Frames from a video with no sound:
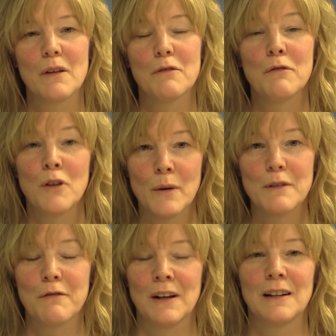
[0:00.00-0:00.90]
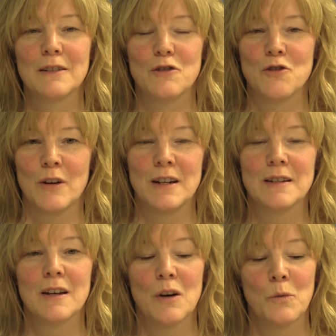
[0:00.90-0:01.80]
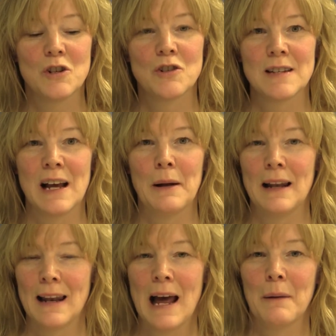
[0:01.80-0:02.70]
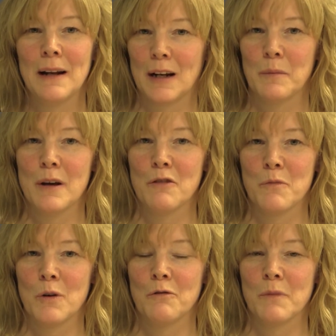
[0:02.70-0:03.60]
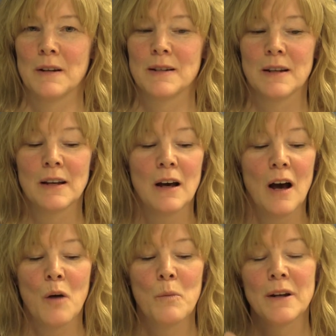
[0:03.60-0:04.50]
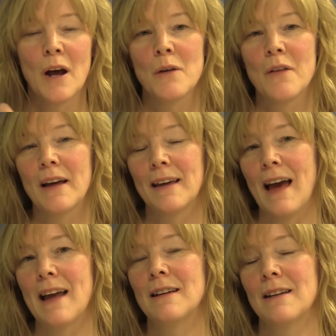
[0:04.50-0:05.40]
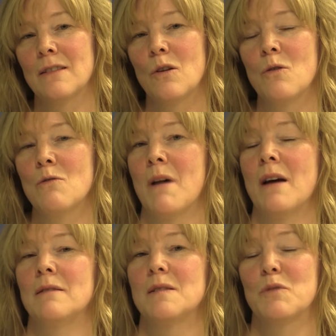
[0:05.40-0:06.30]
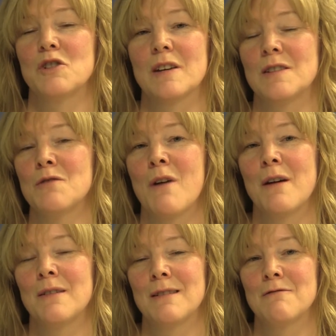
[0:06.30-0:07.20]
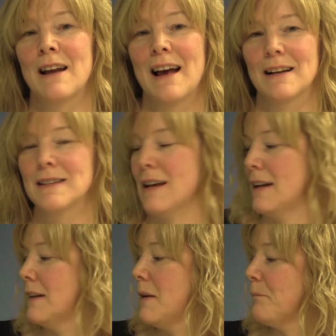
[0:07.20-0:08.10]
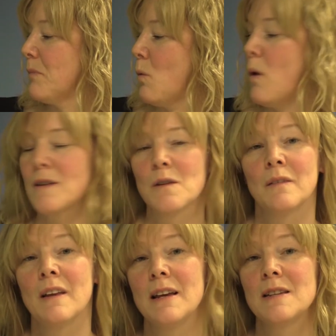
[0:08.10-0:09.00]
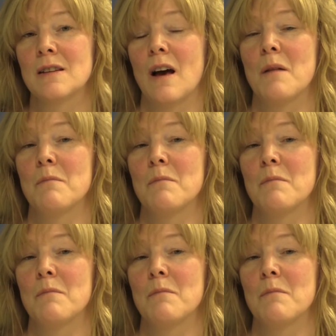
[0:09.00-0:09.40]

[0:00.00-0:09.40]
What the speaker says: fluid-filled joint, which does allow a little bit of movement. And we know that, again, the hormones, progesterone and relaxin, works on these